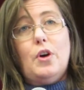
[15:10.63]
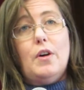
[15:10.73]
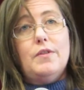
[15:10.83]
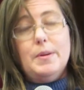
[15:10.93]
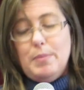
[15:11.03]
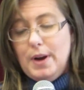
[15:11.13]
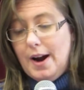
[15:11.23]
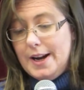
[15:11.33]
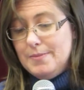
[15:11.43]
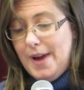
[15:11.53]
of the
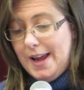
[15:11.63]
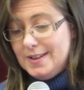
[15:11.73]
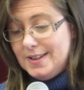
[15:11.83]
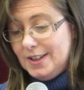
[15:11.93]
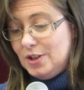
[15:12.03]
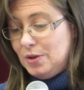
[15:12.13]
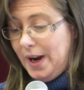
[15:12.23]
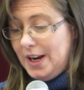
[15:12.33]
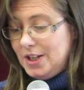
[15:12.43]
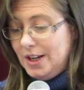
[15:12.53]
blind man's
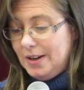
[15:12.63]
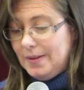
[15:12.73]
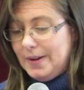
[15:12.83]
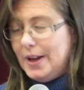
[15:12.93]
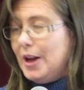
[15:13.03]
situation?